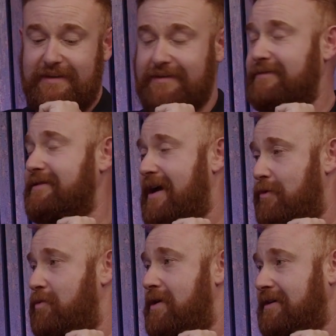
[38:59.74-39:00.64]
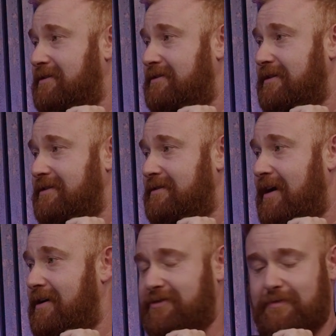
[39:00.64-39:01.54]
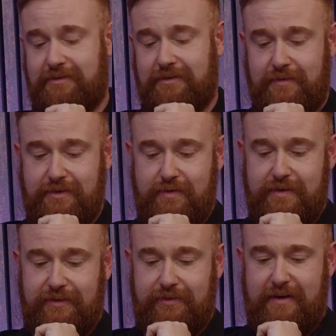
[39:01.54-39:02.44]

Yeah, it would be nice to see someone new win a try.